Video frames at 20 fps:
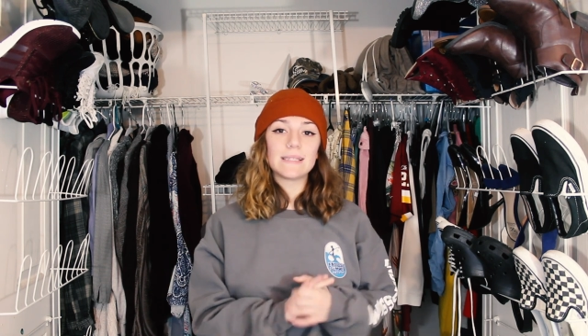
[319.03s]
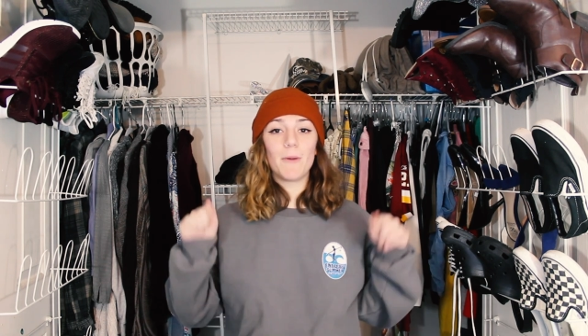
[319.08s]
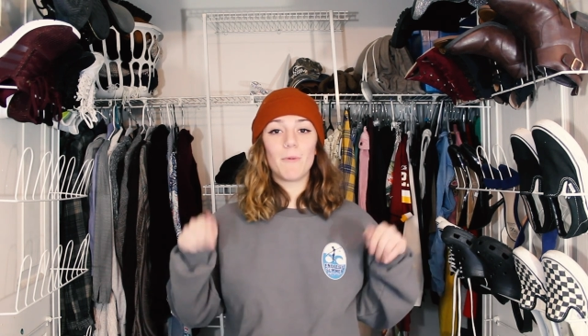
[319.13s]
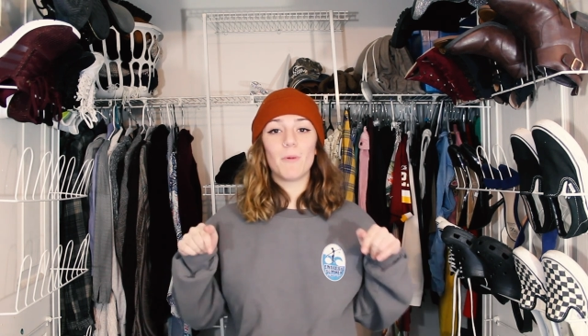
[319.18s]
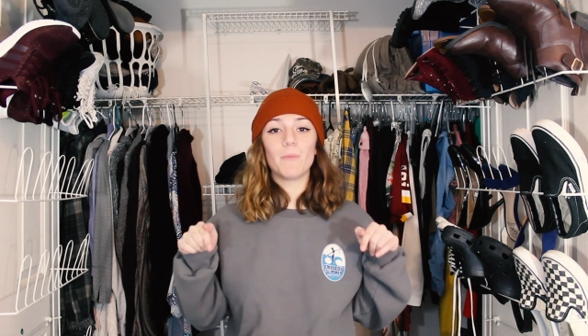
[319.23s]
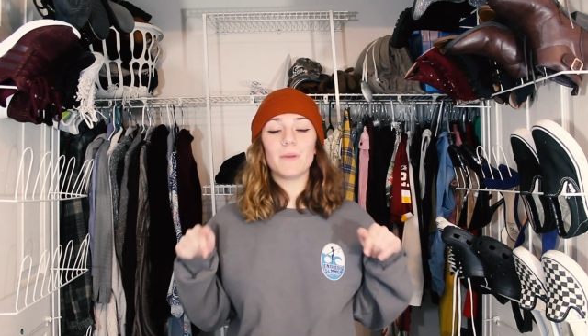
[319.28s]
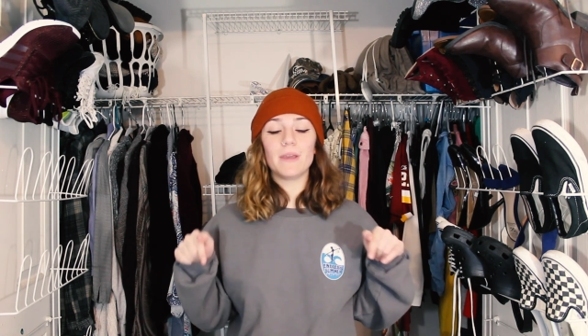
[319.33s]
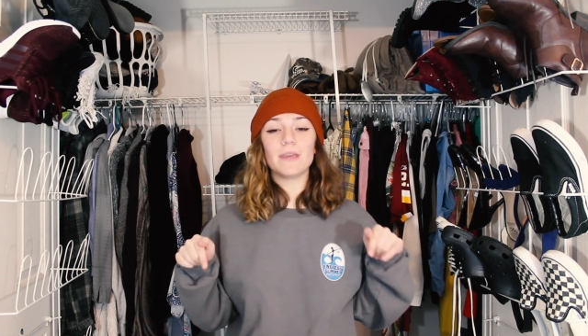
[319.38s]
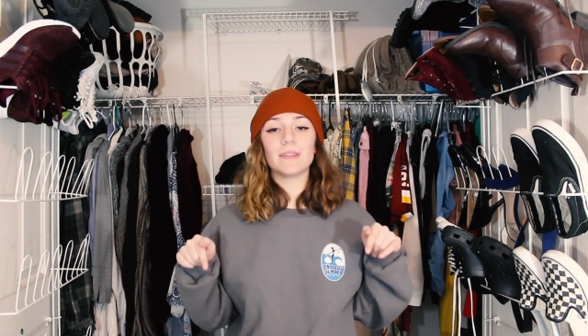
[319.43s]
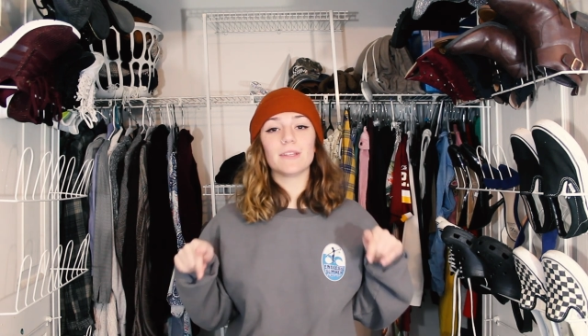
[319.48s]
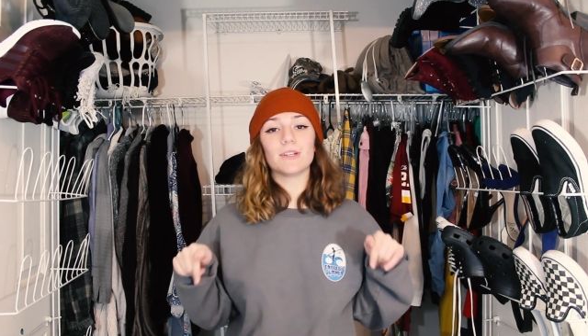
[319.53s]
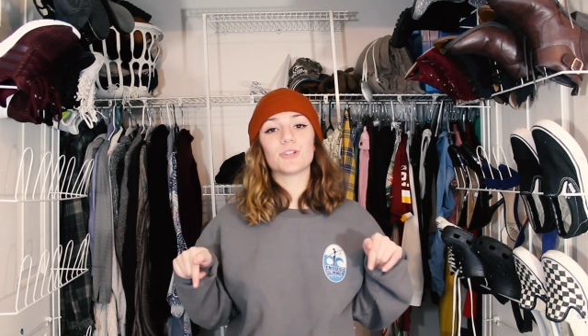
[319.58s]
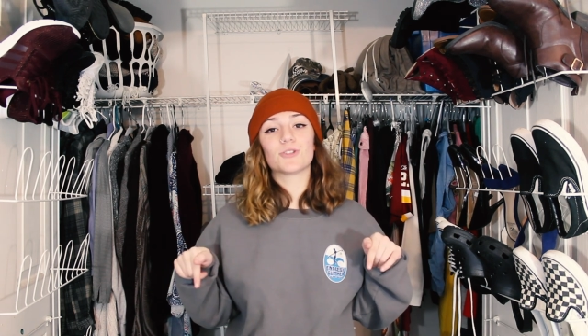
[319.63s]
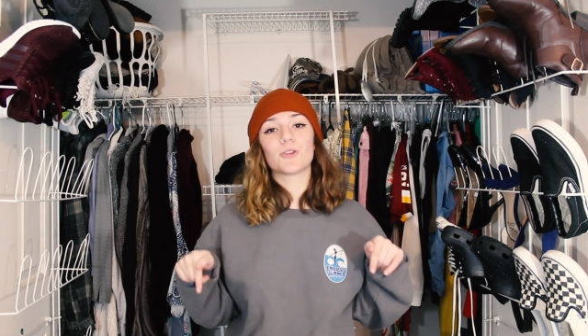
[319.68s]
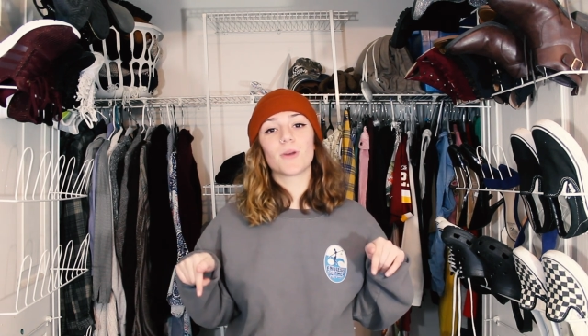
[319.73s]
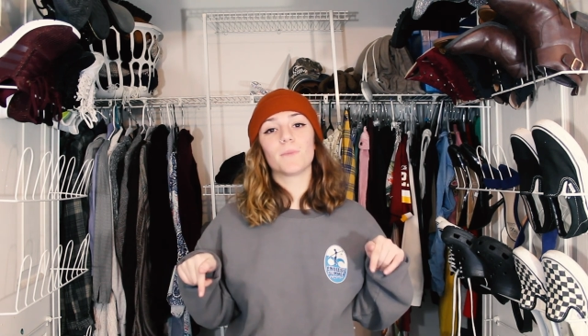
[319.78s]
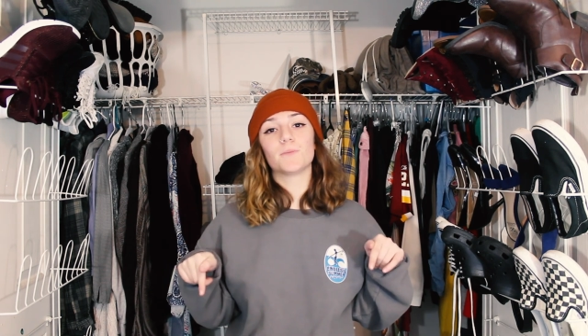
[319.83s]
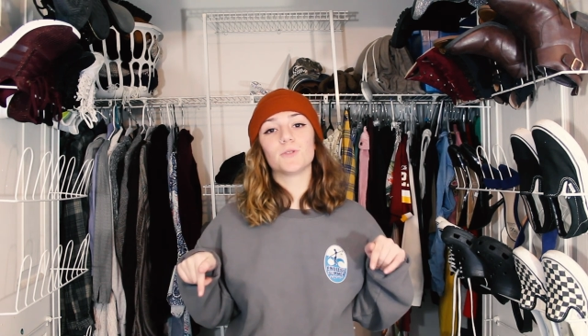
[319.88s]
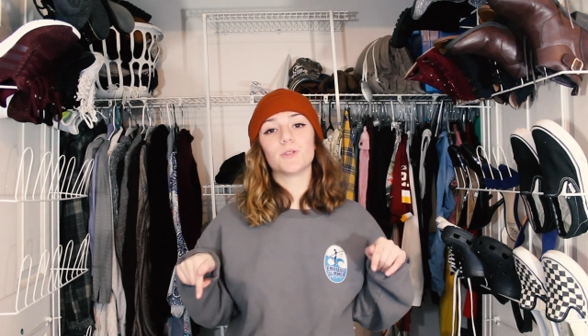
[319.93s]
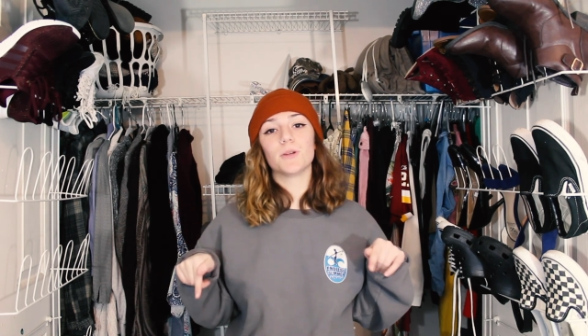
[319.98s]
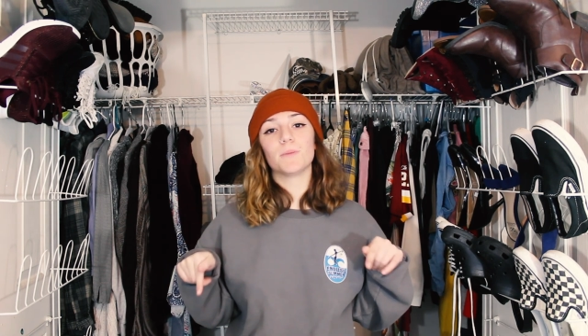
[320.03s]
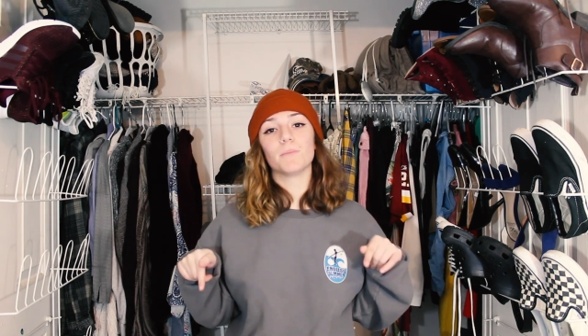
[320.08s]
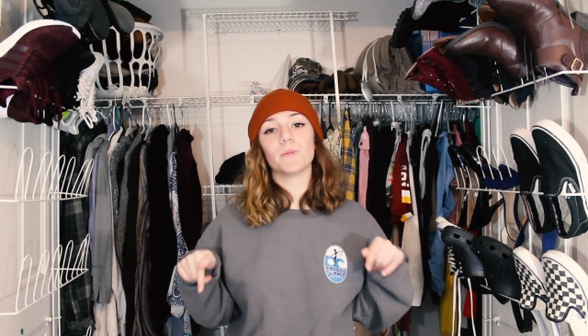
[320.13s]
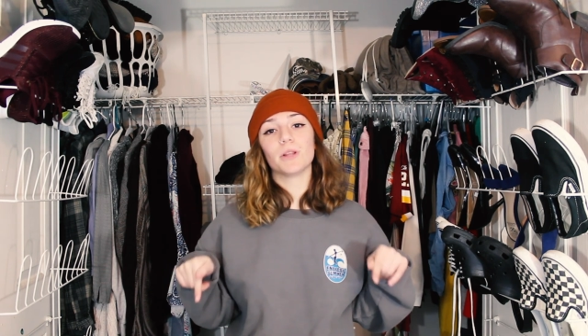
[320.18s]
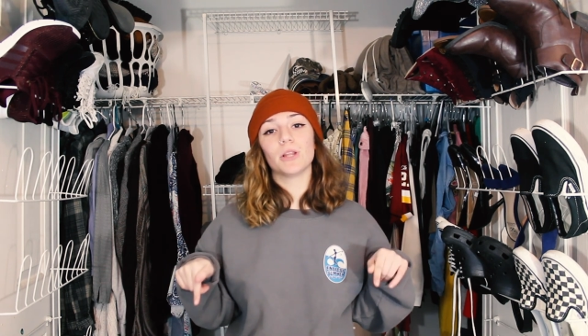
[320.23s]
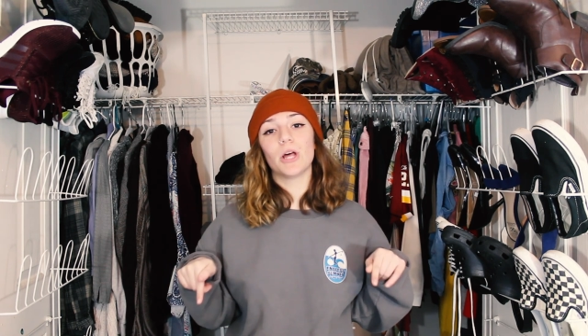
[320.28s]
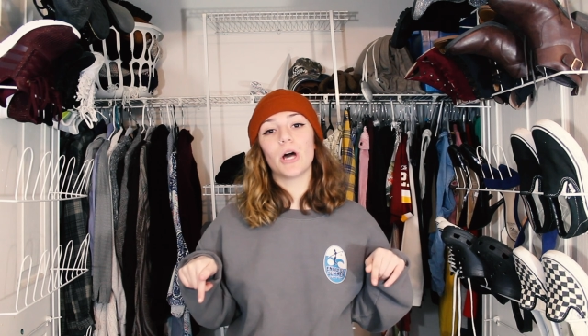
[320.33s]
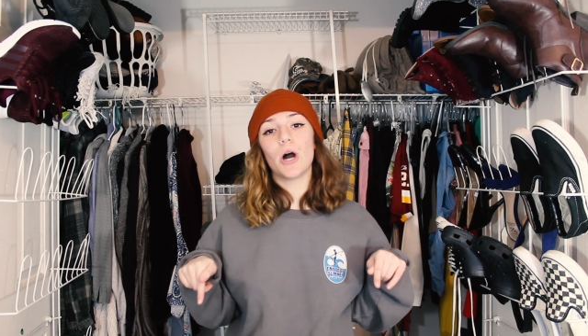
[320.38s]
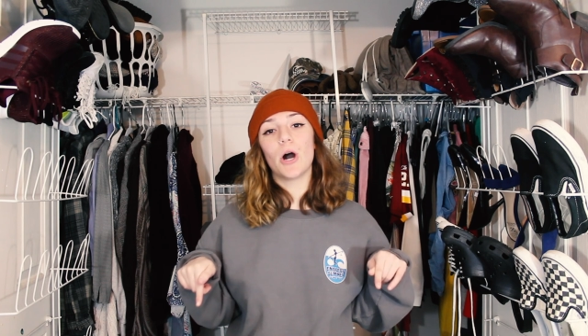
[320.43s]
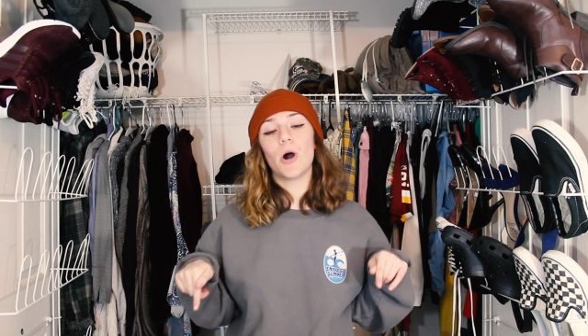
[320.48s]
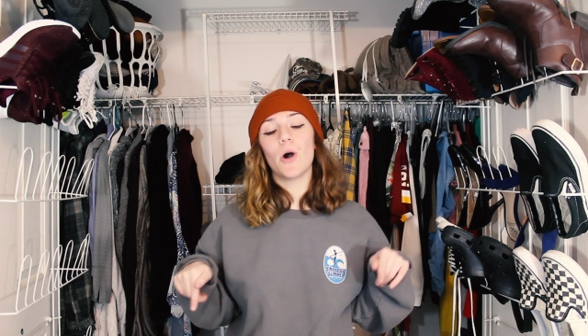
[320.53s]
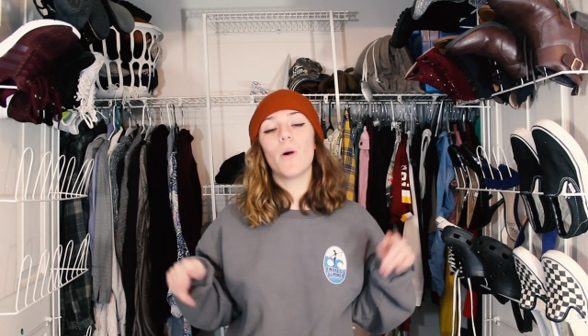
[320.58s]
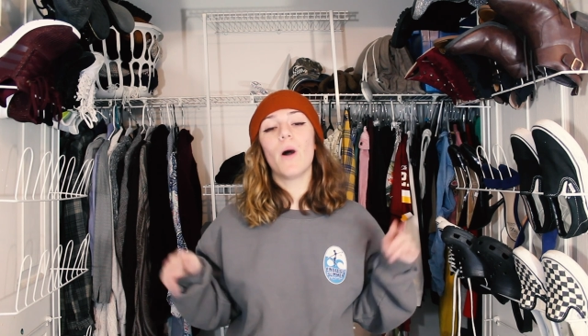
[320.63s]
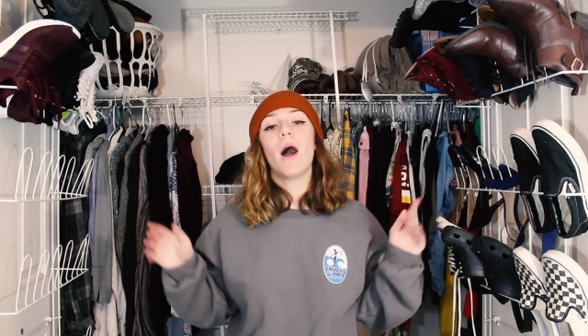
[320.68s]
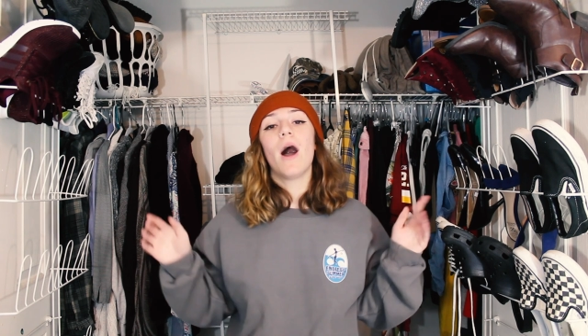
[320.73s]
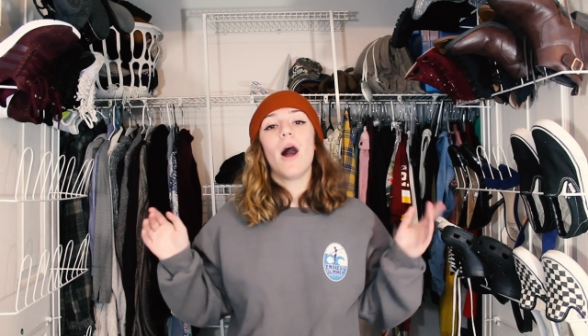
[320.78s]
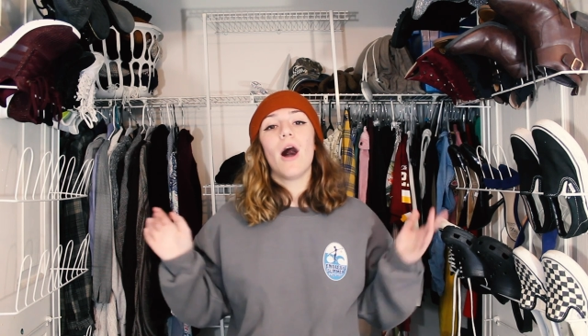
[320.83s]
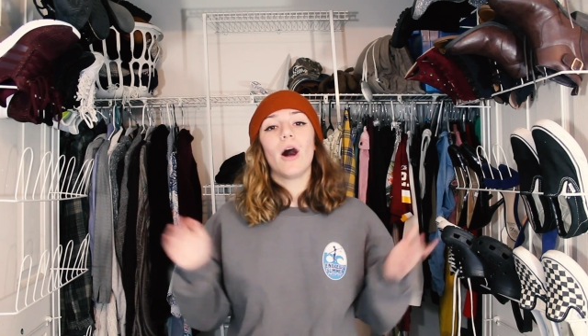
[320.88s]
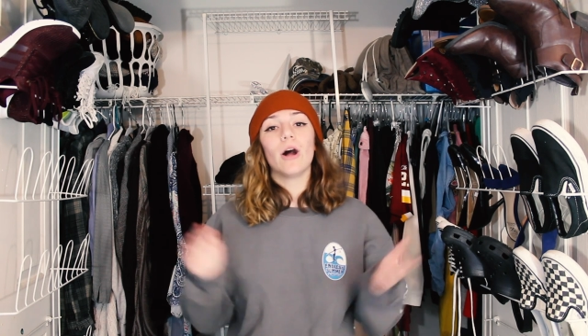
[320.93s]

they will be in the description below,